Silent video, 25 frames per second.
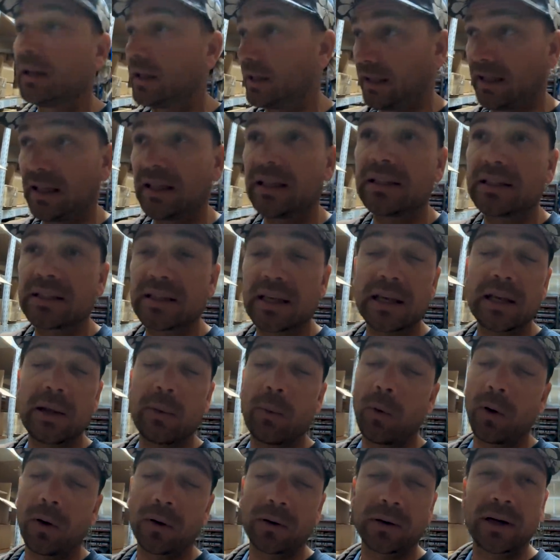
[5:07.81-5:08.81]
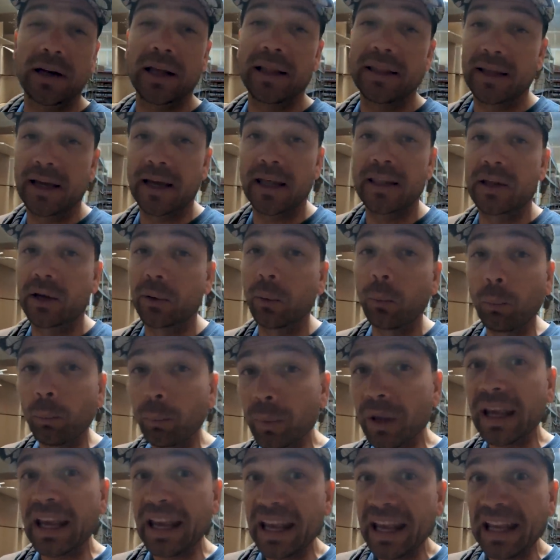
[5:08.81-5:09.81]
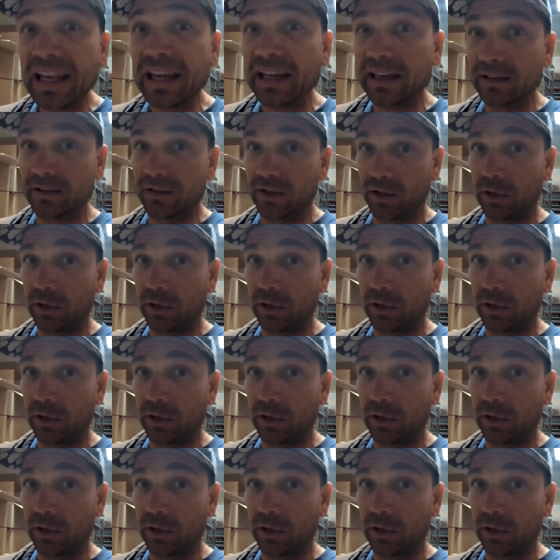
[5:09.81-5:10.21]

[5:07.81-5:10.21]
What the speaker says: like into skinny water, and they're eating,